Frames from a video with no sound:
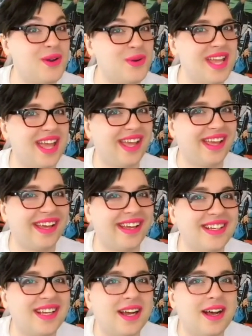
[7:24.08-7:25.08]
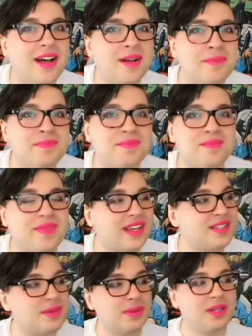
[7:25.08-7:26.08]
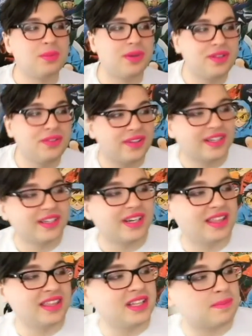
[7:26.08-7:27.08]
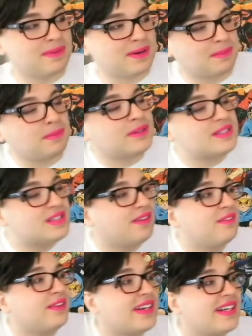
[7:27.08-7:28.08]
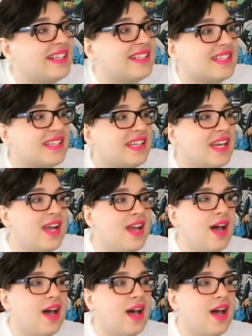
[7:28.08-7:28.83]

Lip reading: Oh yeah. It's a really pretty figure. I think the purple is done very nicely.